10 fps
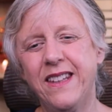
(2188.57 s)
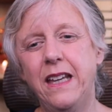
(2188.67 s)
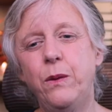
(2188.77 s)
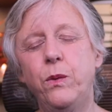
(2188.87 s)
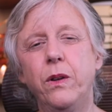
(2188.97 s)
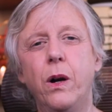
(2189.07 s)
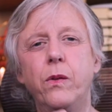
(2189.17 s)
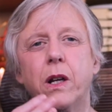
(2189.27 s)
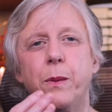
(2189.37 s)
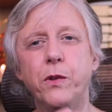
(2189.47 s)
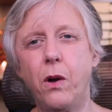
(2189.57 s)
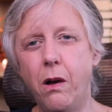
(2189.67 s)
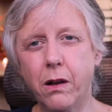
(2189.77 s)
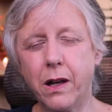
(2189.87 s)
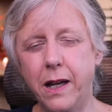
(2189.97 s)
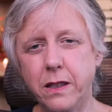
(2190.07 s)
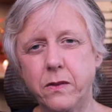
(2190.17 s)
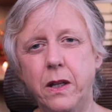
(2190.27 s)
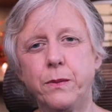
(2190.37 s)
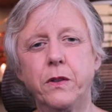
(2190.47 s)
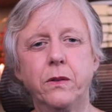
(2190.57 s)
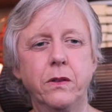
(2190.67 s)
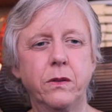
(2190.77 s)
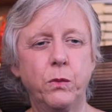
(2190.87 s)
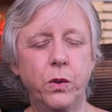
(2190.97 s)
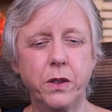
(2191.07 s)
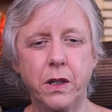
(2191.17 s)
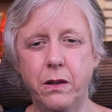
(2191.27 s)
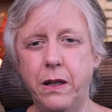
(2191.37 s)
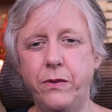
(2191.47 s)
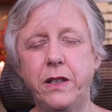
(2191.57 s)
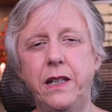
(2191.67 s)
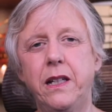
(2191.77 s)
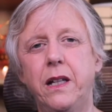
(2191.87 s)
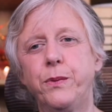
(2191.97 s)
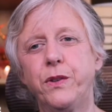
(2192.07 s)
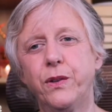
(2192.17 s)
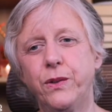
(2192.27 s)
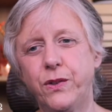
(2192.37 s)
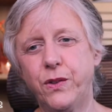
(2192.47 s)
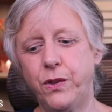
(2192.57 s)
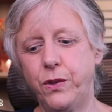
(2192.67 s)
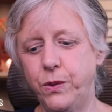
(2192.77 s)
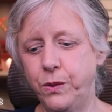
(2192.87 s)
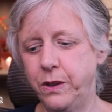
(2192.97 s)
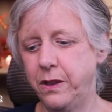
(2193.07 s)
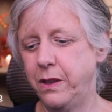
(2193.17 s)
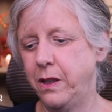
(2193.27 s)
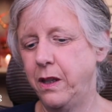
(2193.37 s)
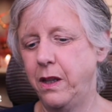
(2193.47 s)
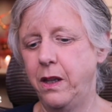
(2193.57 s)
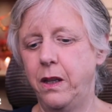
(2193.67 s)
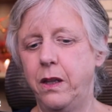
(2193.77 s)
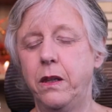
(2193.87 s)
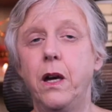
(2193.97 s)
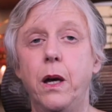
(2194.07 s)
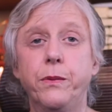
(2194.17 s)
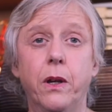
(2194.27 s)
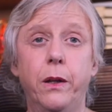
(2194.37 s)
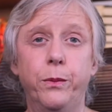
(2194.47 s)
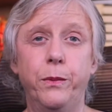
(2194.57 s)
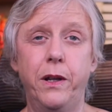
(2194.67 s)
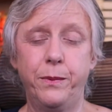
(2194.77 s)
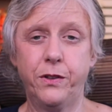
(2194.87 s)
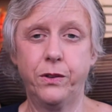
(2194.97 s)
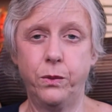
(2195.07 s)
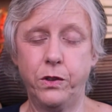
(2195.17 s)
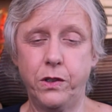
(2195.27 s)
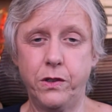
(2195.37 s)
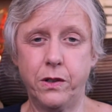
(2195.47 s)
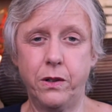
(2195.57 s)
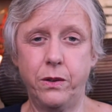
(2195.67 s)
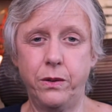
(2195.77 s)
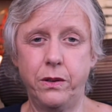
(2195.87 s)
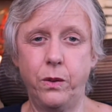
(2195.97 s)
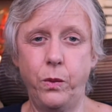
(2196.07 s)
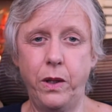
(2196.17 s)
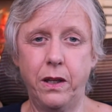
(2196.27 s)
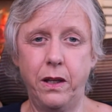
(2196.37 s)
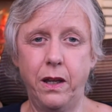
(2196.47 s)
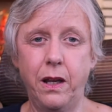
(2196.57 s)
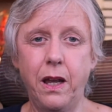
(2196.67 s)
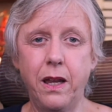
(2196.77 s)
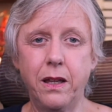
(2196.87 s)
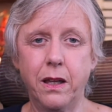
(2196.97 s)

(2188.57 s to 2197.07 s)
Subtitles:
it overcomes all kinds of obstacles, from ordinary everyday obstacles to the ultimate obstacle, which is our own awakening. And I